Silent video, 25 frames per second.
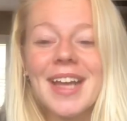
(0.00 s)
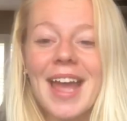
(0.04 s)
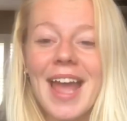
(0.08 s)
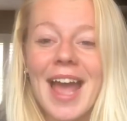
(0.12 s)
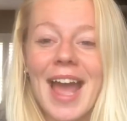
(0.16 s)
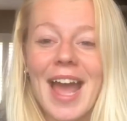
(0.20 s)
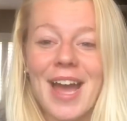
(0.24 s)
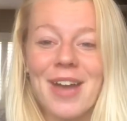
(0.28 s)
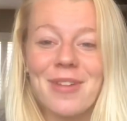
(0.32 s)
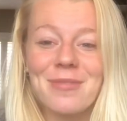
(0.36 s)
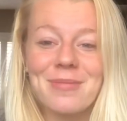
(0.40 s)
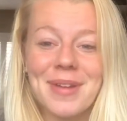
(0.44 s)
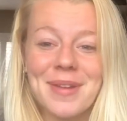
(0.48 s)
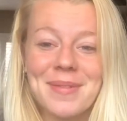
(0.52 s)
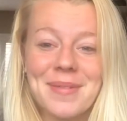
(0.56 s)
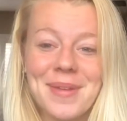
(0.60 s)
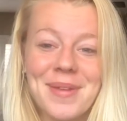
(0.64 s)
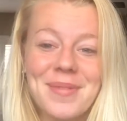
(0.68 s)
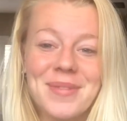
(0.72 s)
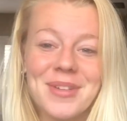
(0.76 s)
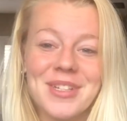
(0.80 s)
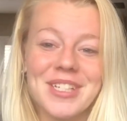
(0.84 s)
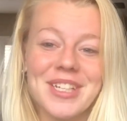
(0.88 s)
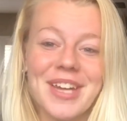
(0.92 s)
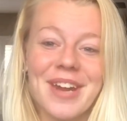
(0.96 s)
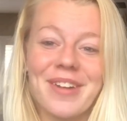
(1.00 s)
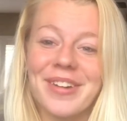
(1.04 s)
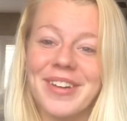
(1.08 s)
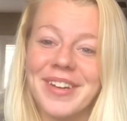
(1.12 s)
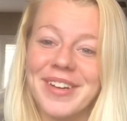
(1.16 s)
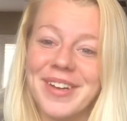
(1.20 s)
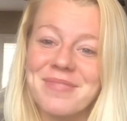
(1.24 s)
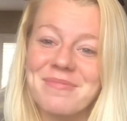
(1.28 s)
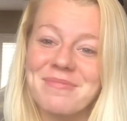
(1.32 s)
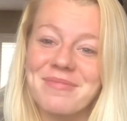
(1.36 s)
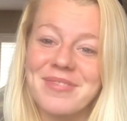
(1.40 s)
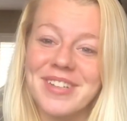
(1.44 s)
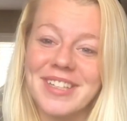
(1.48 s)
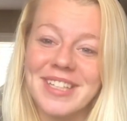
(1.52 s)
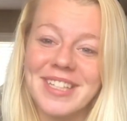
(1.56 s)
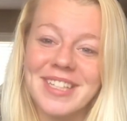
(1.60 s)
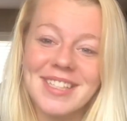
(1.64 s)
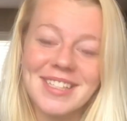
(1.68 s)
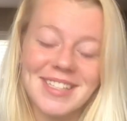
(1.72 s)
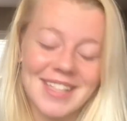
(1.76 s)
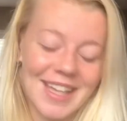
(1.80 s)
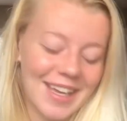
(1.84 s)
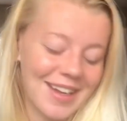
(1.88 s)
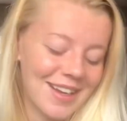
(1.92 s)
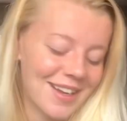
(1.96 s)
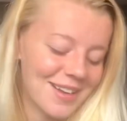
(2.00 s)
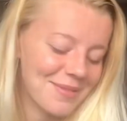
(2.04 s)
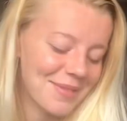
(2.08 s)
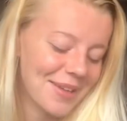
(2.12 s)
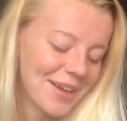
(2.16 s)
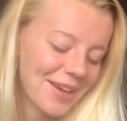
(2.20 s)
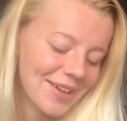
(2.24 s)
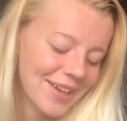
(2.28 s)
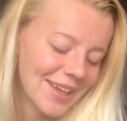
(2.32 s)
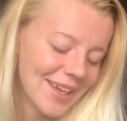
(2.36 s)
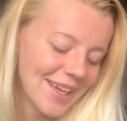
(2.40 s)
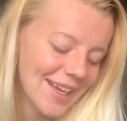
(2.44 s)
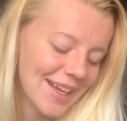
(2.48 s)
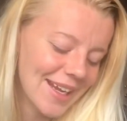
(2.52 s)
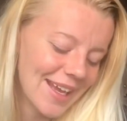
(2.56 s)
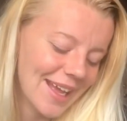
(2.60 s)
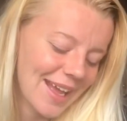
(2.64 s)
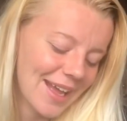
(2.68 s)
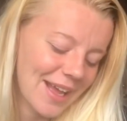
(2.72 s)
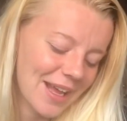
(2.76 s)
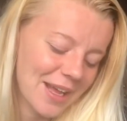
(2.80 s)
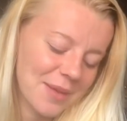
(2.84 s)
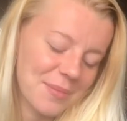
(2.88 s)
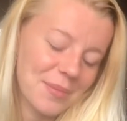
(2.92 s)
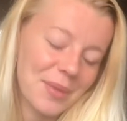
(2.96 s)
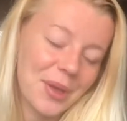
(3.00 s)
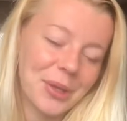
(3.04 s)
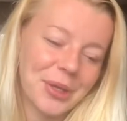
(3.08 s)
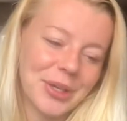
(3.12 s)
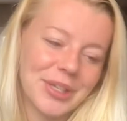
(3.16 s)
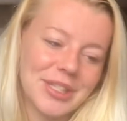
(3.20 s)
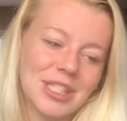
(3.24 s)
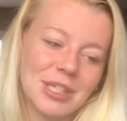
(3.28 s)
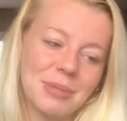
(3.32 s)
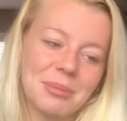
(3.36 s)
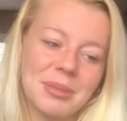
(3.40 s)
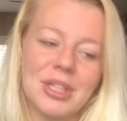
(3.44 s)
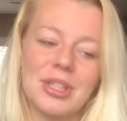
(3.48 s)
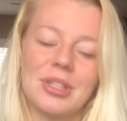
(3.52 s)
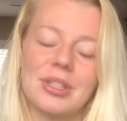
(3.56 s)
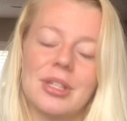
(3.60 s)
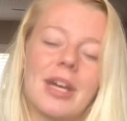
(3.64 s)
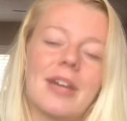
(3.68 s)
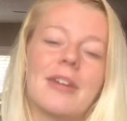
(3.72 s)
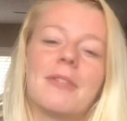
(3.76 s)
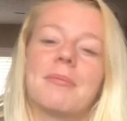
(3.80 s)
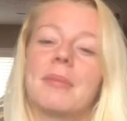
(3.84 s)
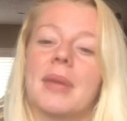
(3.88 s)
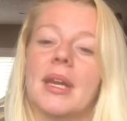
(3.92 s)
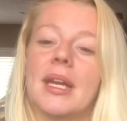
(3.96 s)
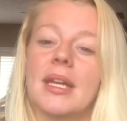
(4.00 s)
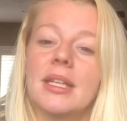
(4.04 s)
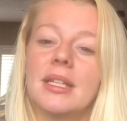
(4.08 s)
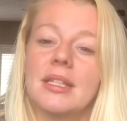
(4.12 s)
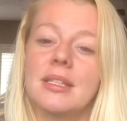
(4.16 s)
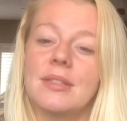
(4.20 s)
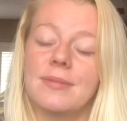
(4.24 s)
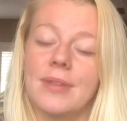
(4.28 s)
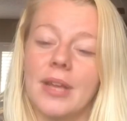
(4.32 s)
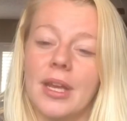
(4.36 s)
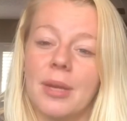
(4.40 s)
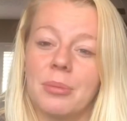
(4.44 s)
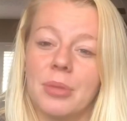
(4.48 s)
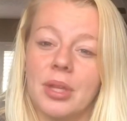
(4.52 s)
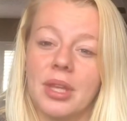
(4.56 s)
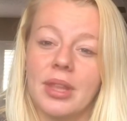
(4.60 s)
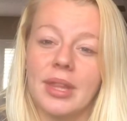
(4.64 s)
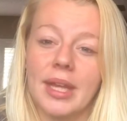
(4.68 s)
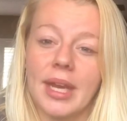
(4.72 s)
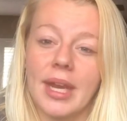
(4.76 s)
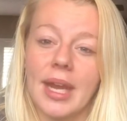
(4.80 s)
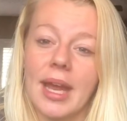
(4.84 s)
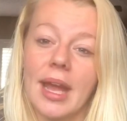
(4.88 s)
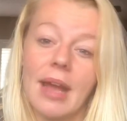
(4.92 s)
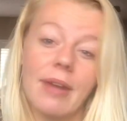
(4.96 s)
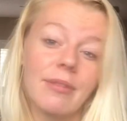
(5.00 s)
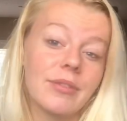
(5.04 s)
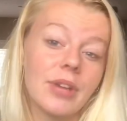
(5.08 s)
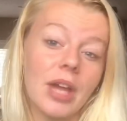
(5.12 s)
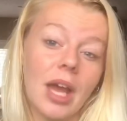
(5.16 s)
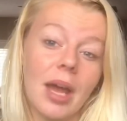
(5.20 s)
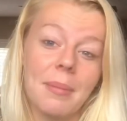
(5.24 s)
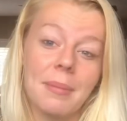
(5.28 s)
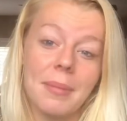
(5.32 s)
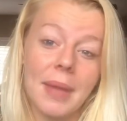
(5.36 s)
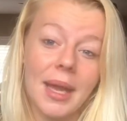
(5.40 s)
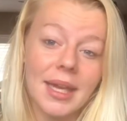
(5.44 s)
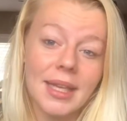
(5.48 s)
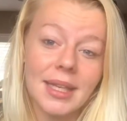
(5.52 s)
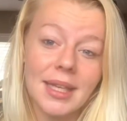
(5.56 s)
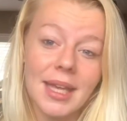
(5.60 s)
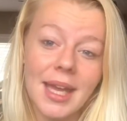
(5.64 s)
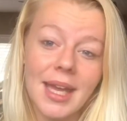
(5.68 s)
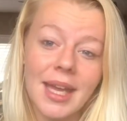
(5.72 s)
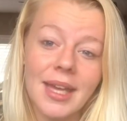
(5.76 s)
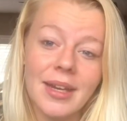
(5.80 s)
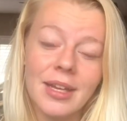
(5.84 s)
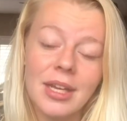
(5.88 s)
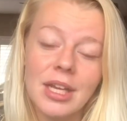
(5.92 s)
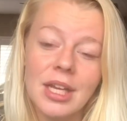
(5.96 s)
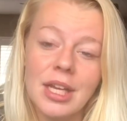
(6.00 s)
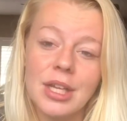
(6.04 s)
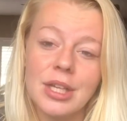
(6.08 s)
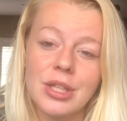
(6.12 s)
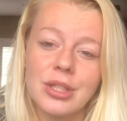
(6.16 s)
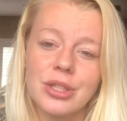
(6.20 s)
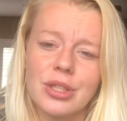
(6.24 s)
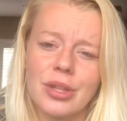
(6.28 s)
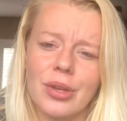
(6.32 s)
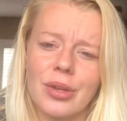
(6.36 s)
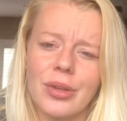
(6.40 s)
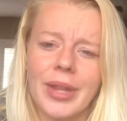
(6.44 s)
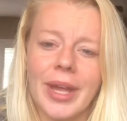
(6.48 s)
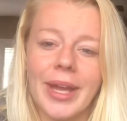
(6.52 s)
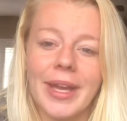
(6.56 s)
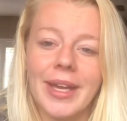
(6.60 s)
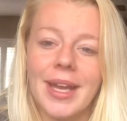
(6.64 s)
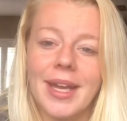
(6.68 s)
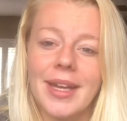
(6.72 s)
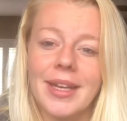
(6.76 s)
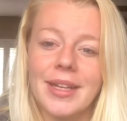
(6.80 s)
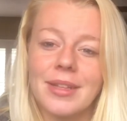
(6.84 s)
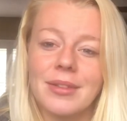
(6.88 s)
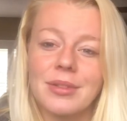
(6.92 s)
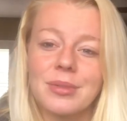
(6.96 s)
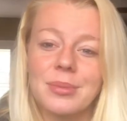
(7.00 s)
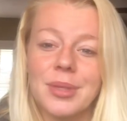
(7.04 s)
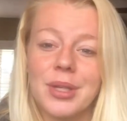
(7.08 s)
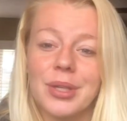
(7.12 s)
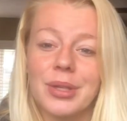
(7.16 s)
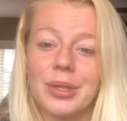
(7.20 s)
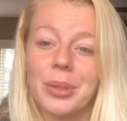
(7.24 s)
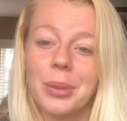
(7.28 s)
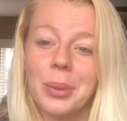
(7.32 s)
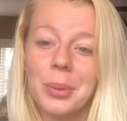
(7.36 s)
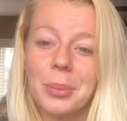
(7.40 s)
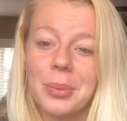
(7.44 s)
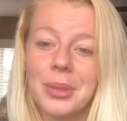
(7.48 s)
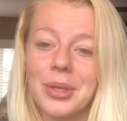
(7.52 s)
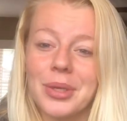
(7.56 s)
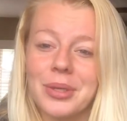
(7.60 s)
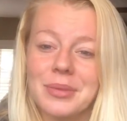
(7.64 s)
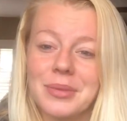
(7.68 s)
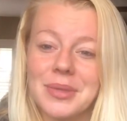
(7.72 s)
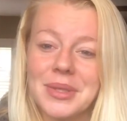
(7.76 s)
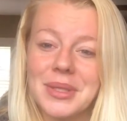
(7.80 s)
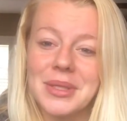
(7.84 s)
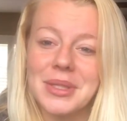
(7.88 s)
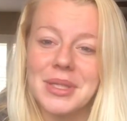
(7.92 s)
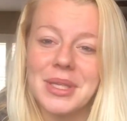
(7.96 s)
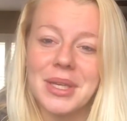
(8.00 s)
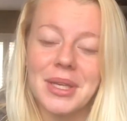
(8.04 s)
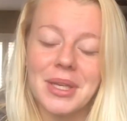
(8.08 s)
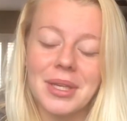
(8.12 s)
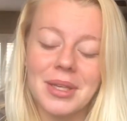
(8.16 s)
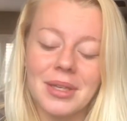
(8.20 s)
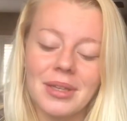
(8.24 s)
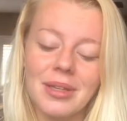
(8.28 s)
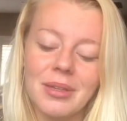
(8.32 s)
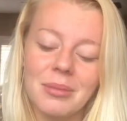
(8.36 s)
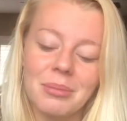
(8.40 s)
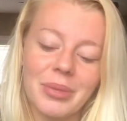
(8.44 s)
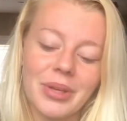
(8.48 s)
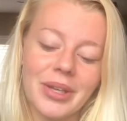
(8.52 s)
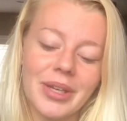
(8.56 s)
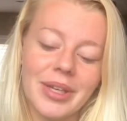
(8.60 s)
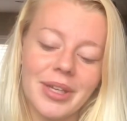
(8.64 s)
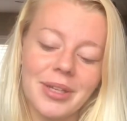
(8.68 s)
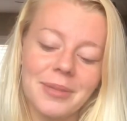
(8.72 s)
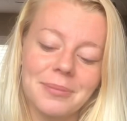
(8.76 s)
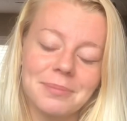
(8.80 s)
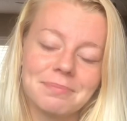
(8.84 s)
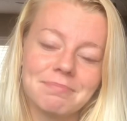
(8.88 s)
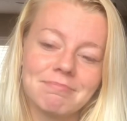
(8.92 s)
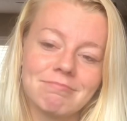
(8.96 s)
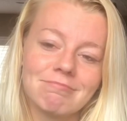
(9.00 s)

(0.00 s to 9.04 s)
have my baby shower, and I'm really excited about it. I'll get to meet a lot of Manny's family that I have not met yet, so that kind of gives me a little bit of anxiety, but